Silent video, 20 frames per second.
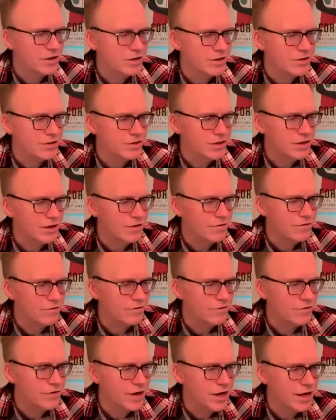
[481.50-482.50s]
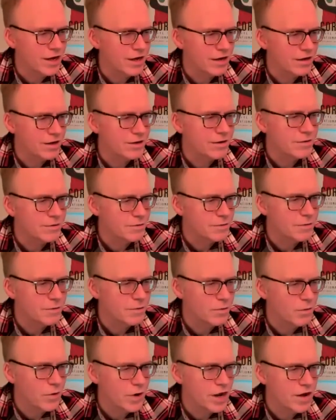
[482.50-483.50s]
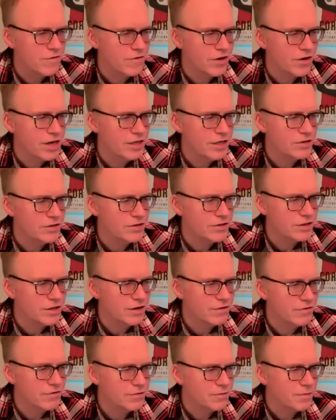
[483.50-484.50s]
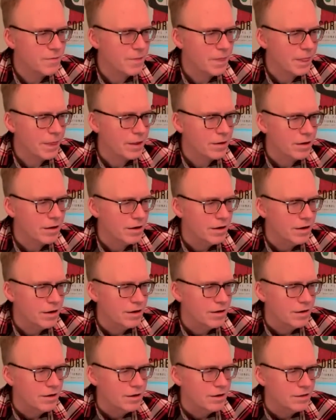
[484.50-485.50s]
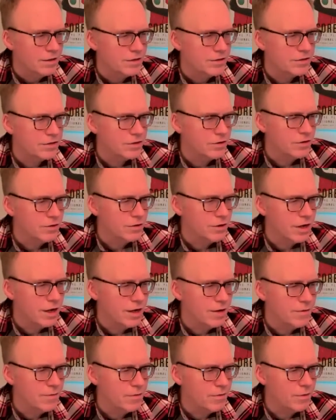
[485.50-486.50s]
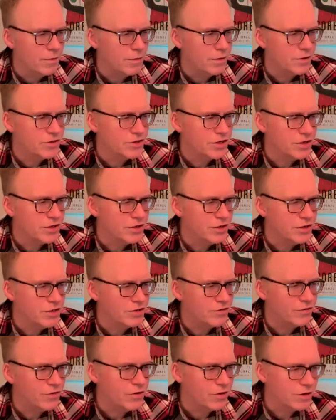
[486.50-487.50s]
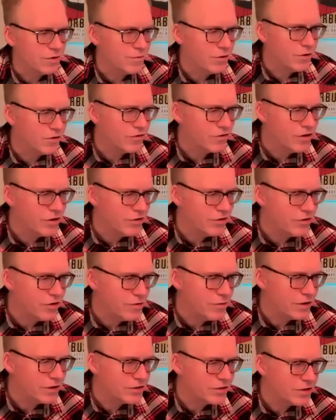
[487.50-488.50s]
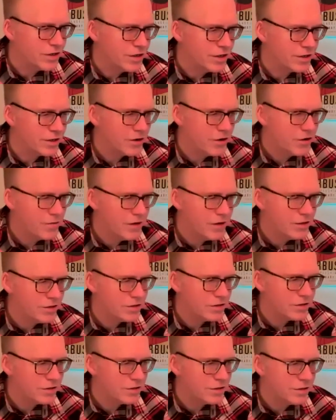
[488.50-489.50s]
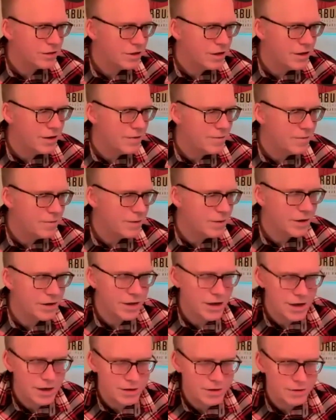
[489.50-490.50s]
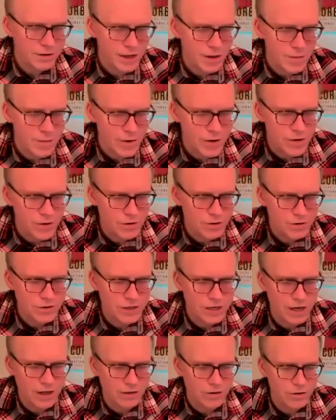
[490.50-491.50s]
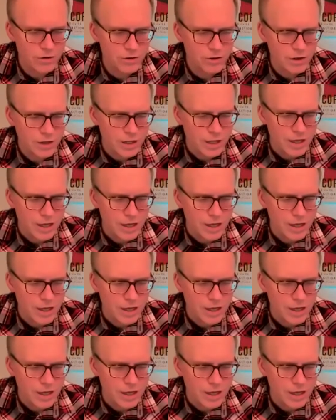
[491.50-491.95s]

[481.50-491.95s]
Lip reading: good sort of way of arranging stuff. So, what's your news, folk? I'm not seeing too much in the comments, but yeah, let me know, say hello.